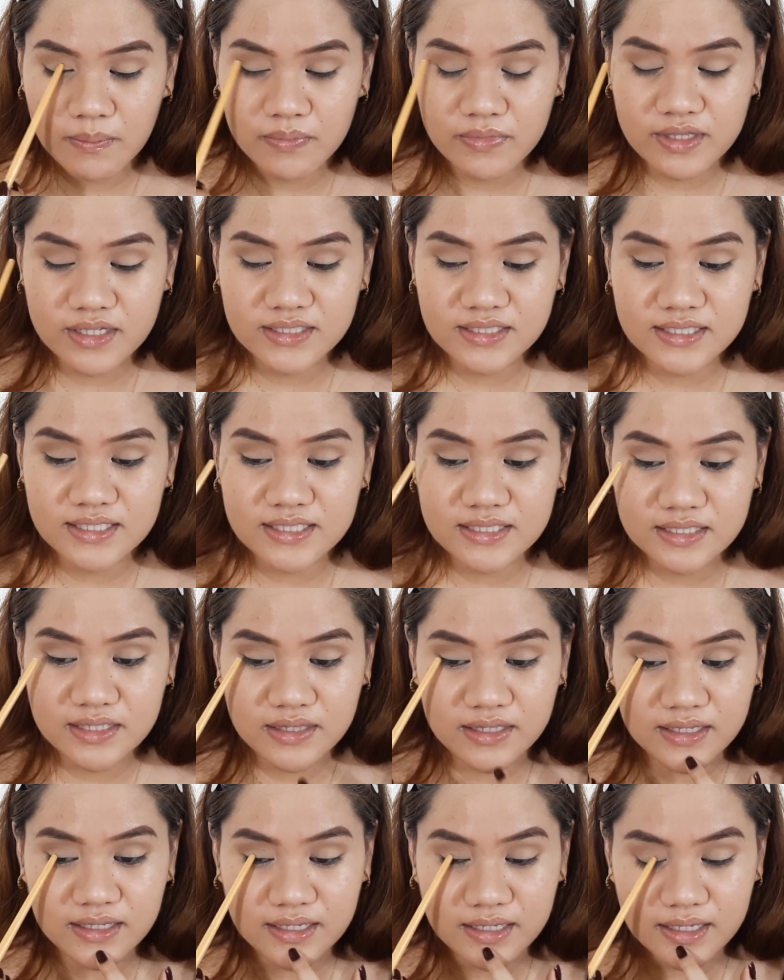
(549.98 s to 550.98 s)
This is
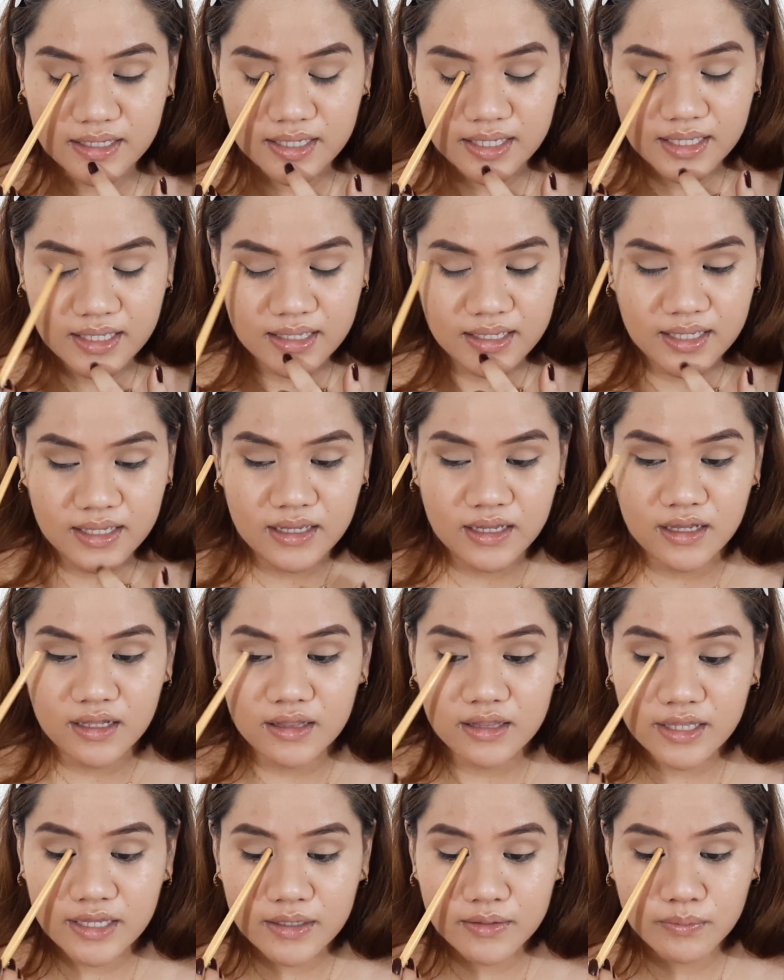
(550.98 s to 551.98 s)
the
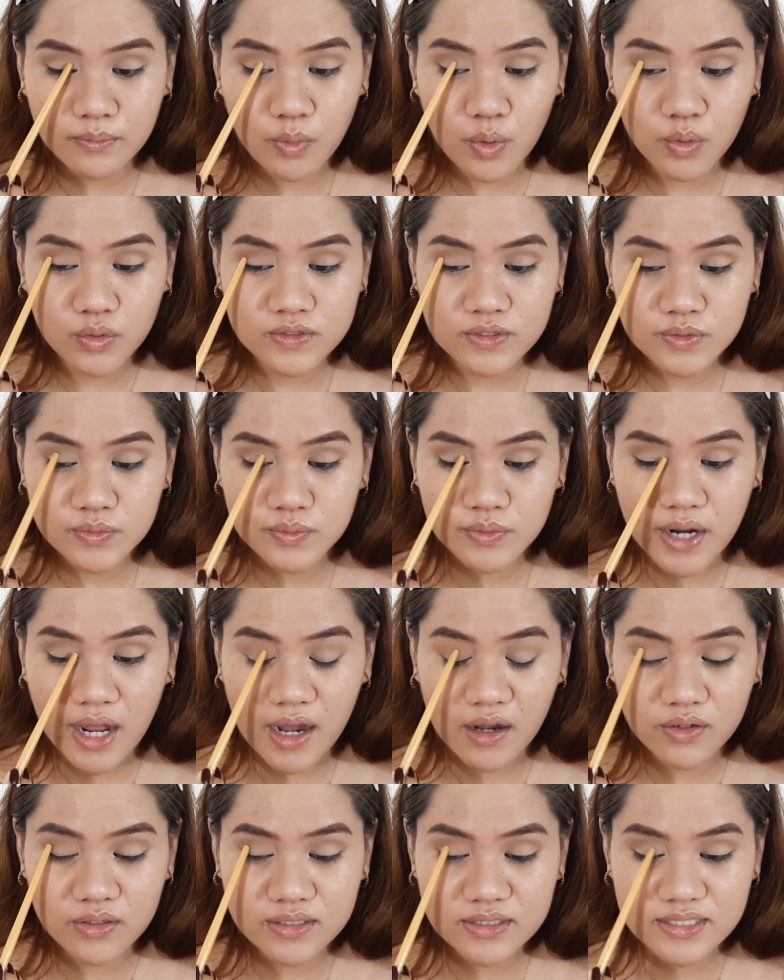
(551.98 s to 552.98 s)
like most
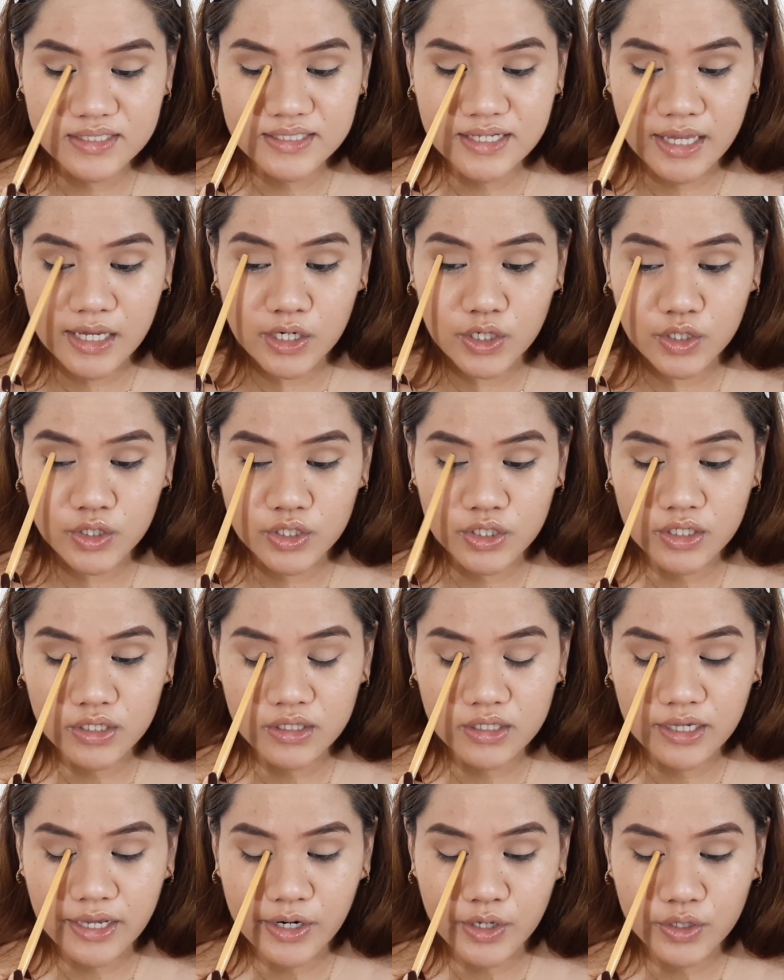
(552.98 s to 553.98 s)
rounded
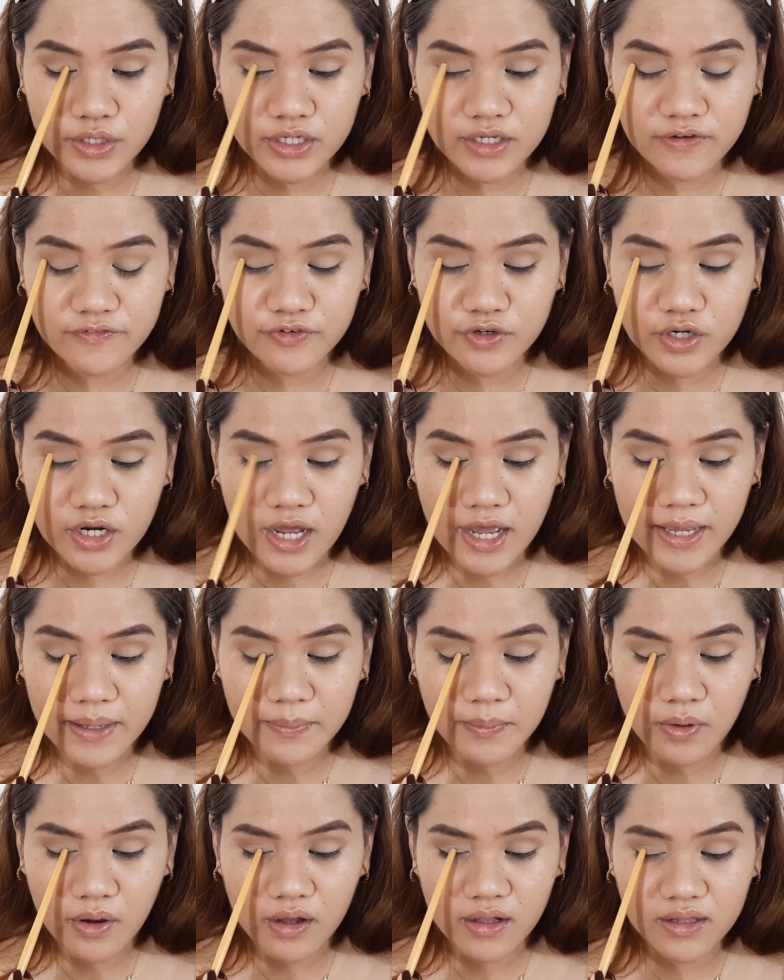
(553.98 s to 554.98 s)
area of your
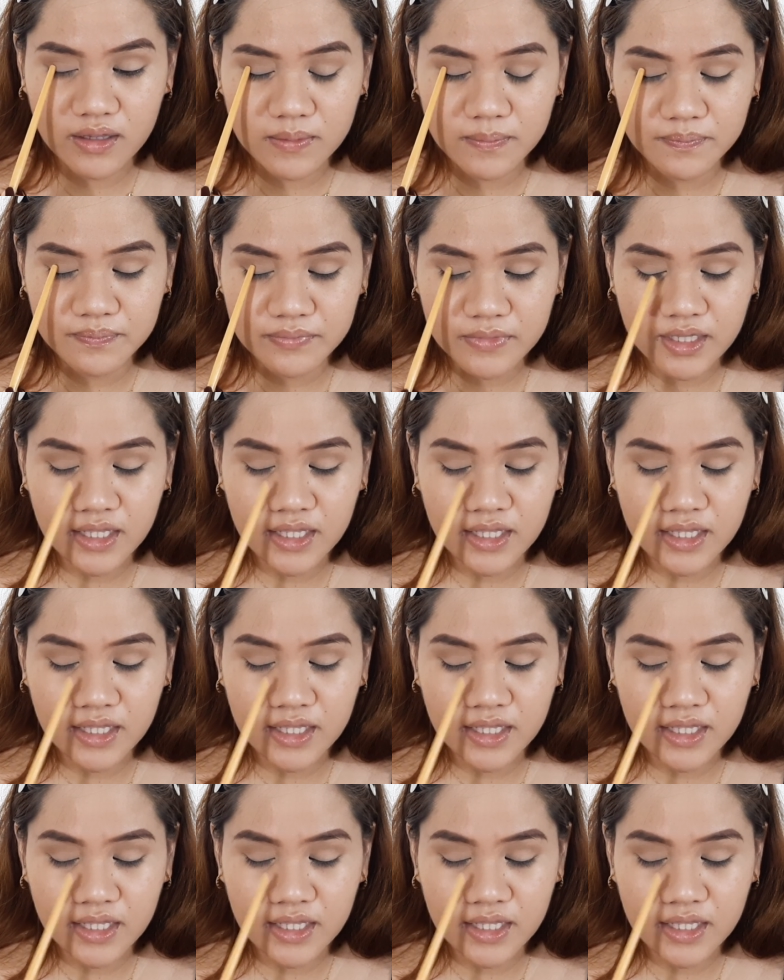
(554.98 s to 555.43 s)
eyeball.